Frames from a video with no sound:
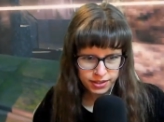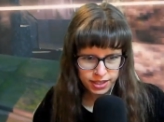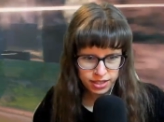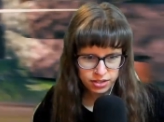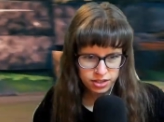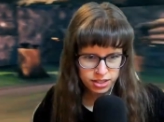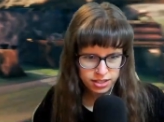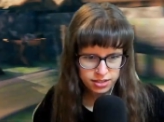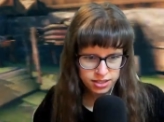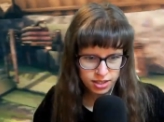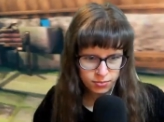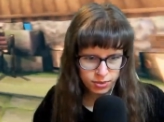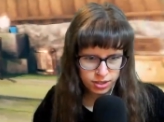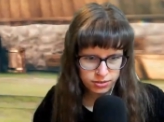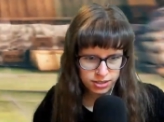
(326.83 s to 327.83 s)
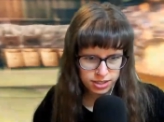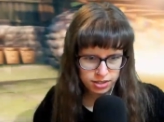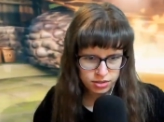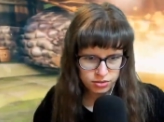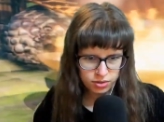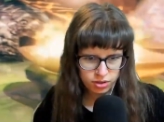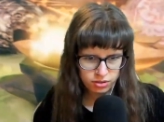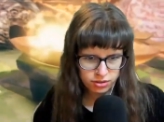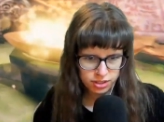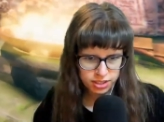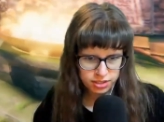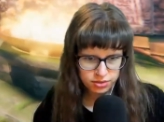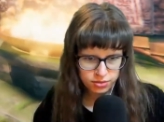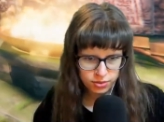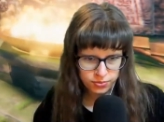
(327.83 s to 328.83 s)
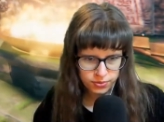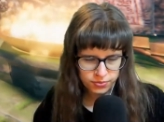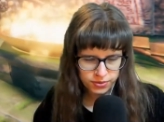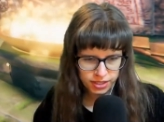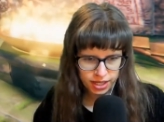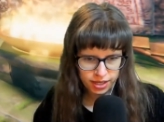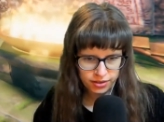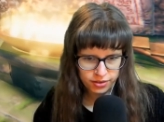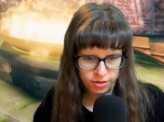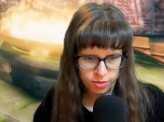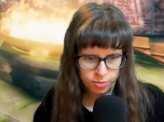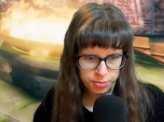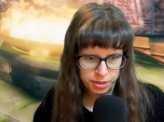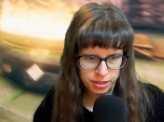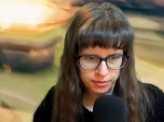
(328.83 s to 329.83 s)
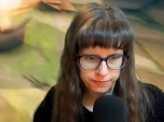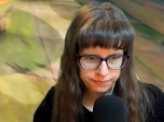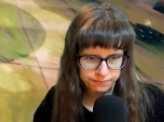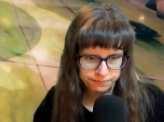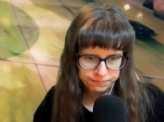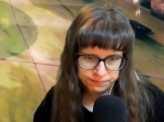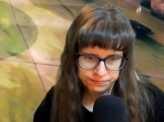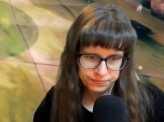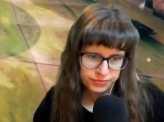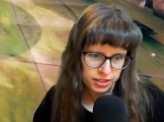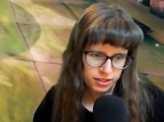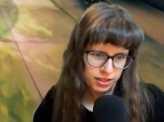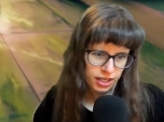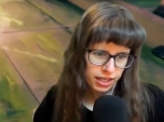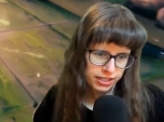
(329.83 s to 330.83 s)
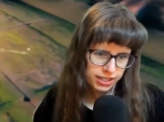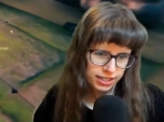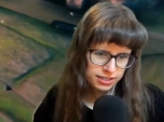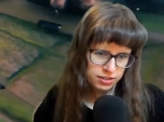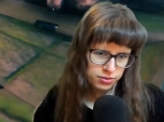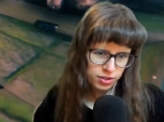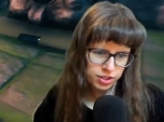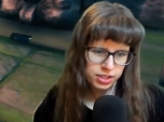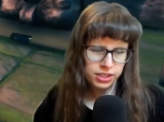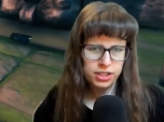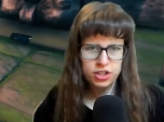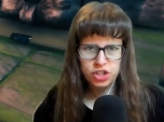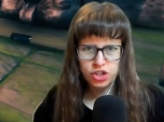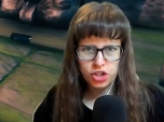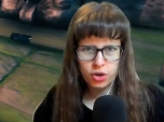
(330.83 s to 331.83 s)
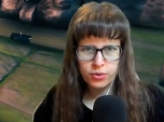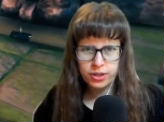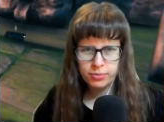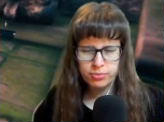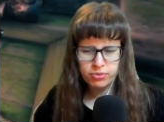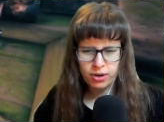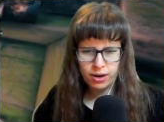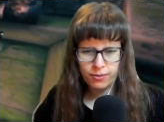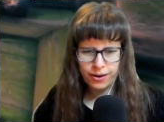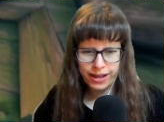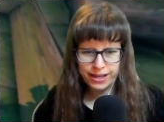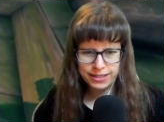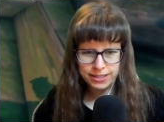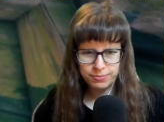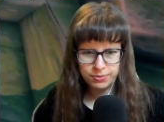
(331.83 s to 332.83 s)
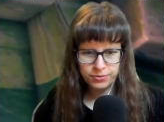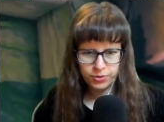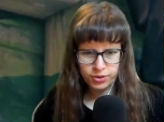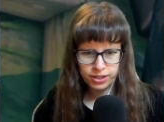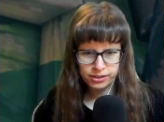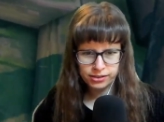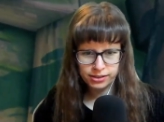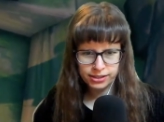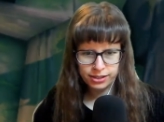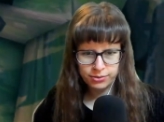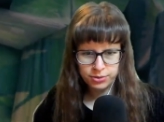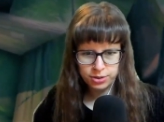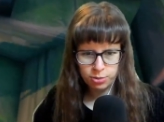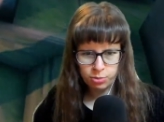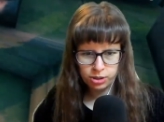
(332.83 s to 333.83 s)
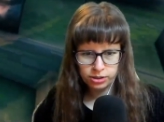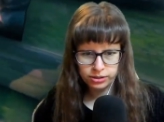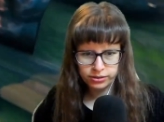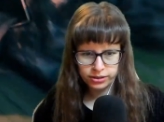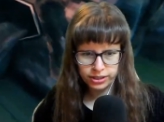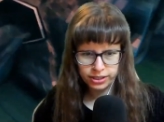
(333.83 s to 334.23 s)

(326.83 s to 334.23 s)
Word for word: I don't understand why you need a Draugr Elite Trophy for that, though, but... I guess you've got to, like, show your prowess before they'll allow you to build her, I